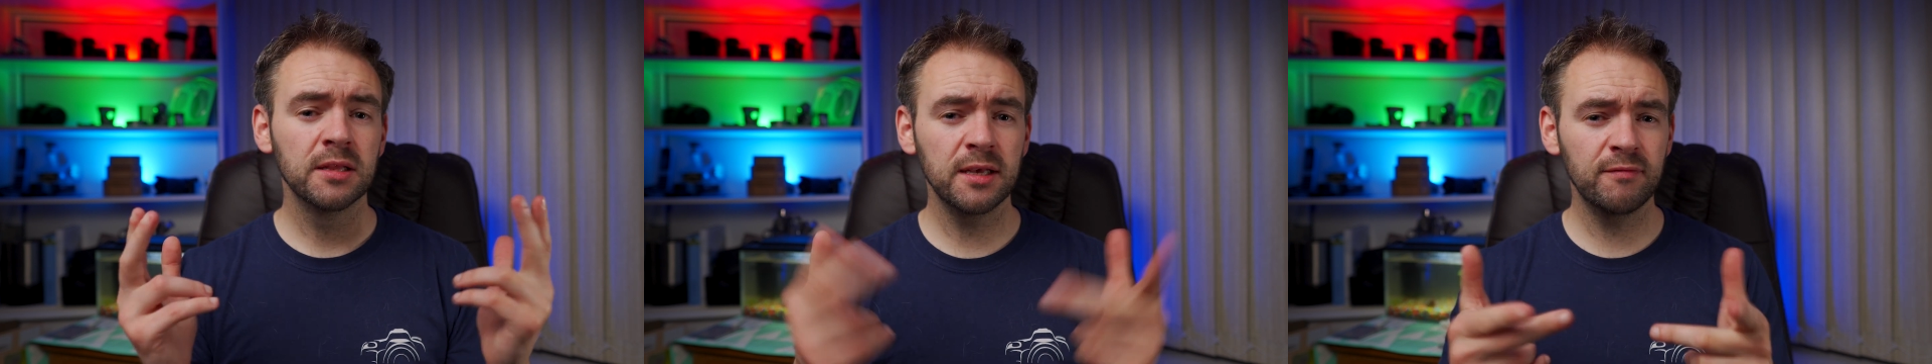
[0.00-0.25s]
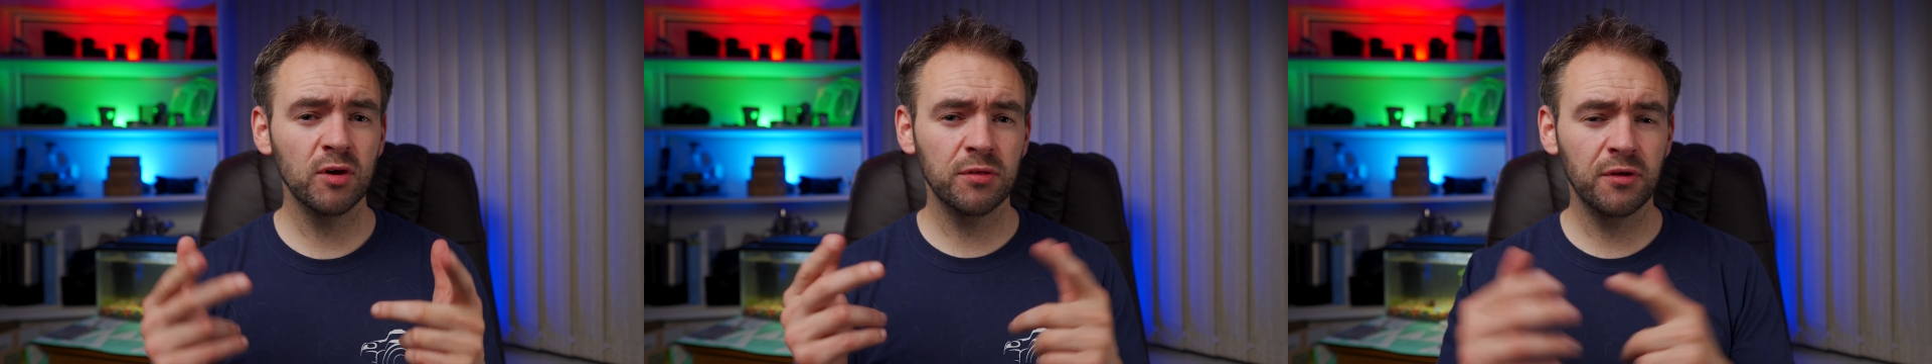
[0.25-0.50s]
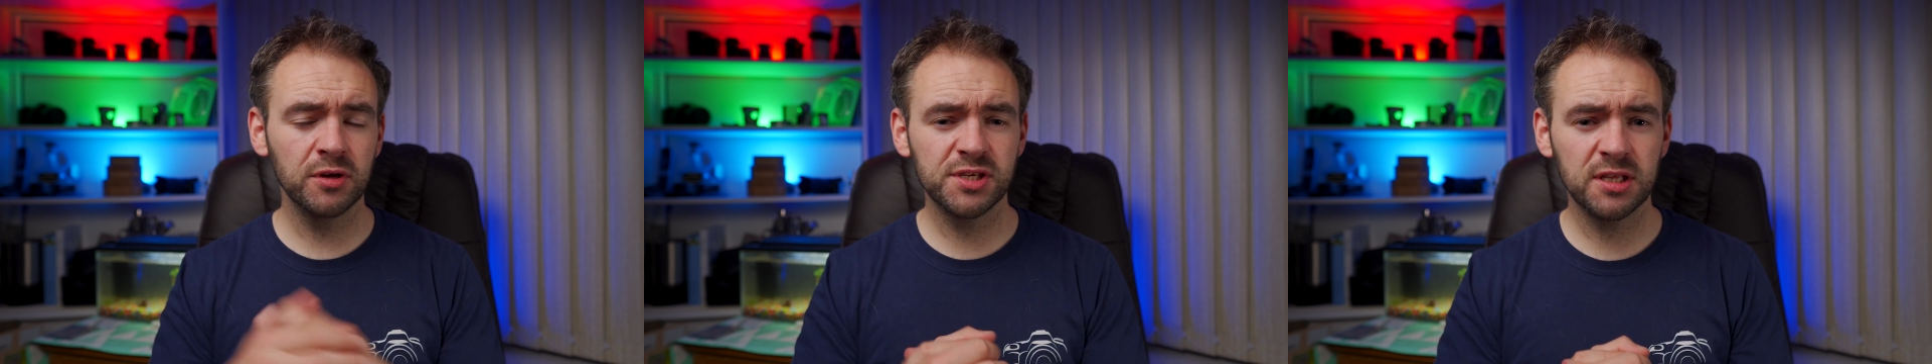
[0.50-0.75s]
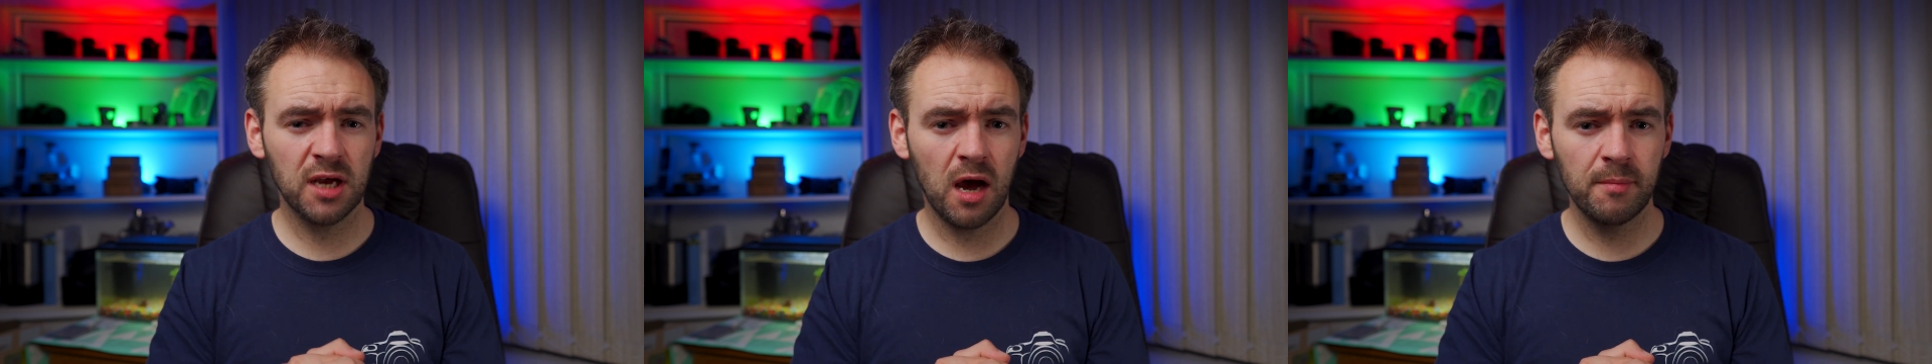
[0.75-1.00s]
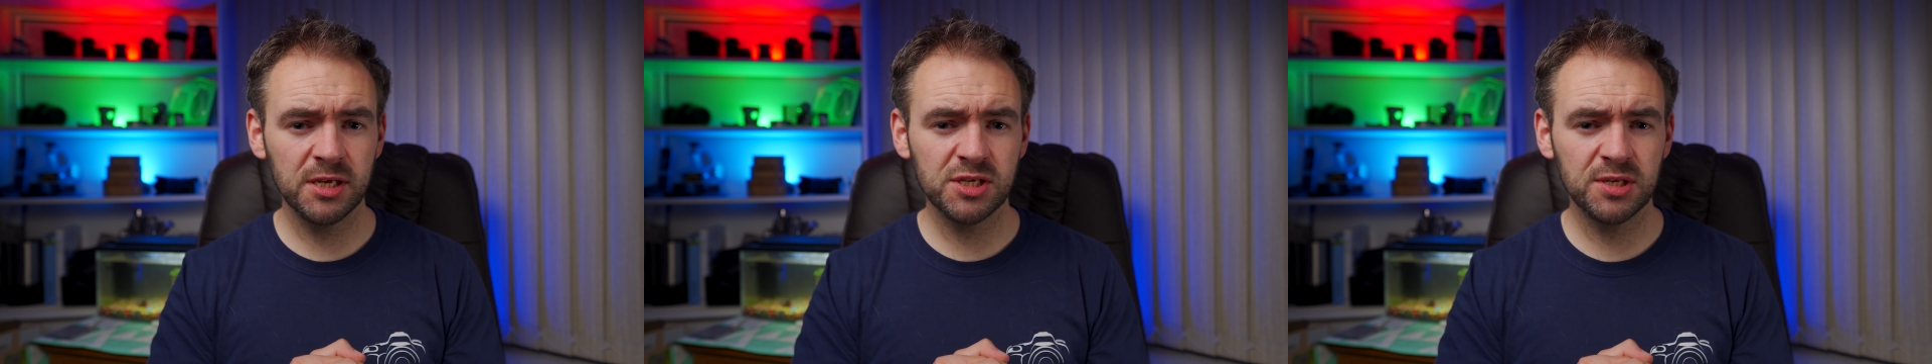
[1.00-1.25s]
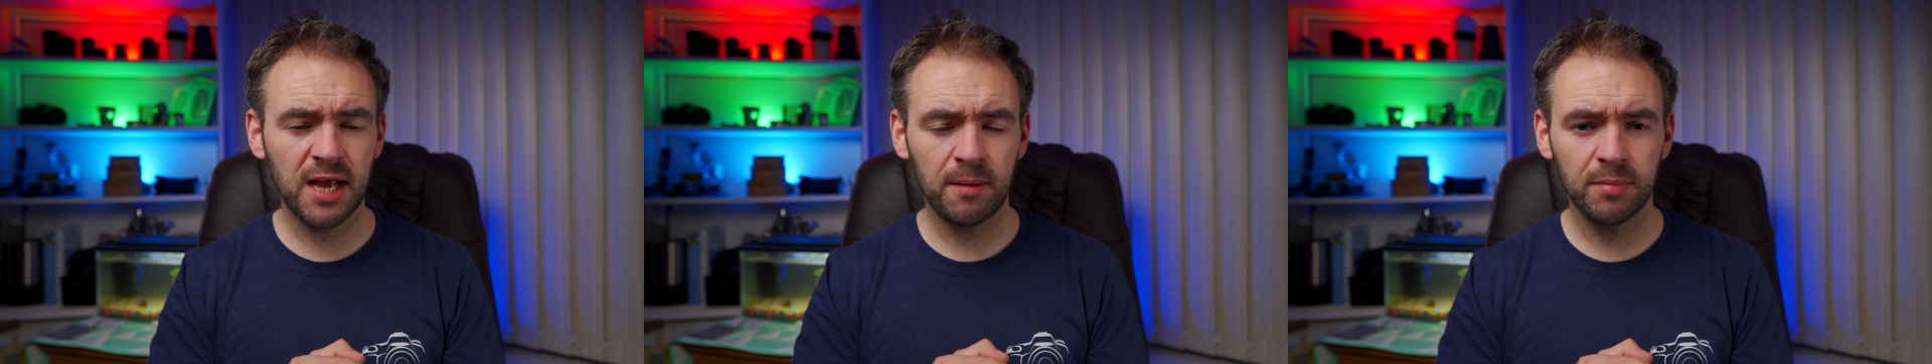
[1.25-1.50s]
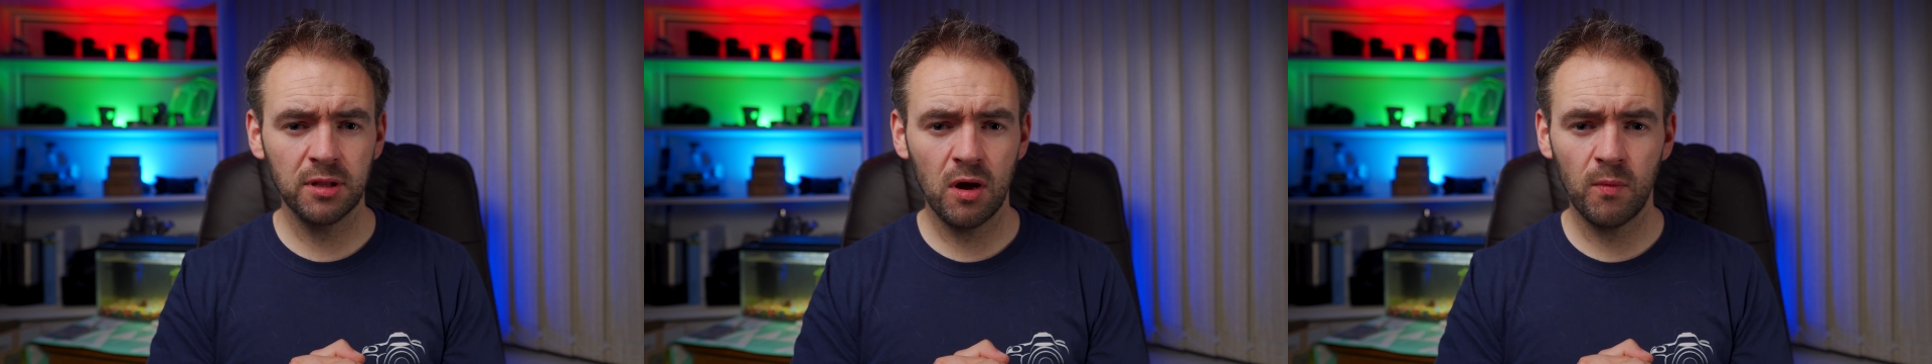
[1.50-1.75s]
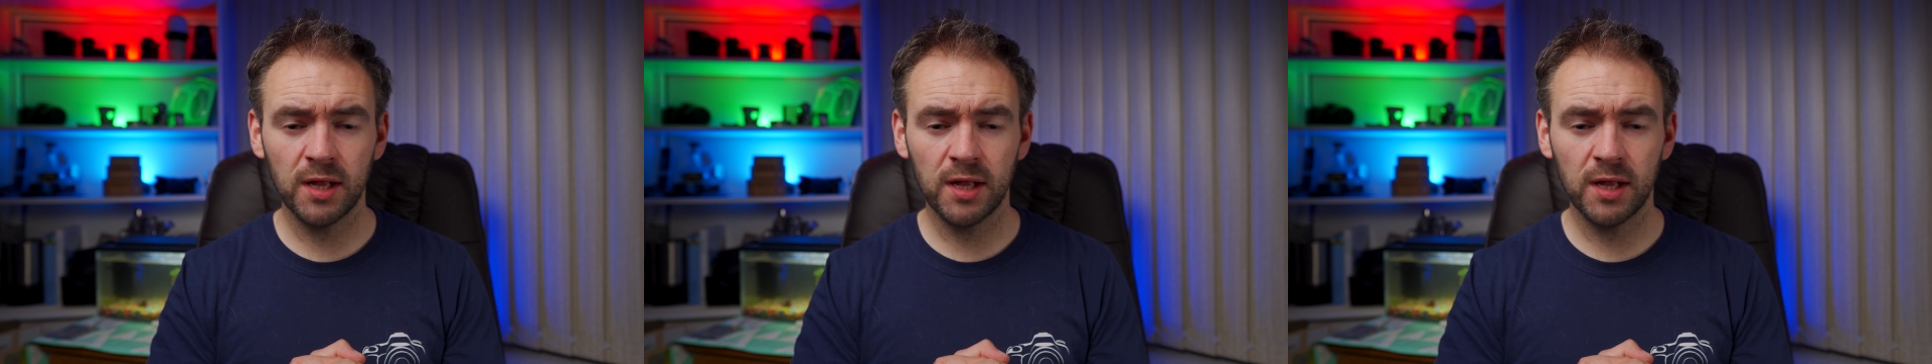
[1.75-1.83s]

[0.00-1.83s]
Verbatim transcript: Leave your thoughts in the comments down below.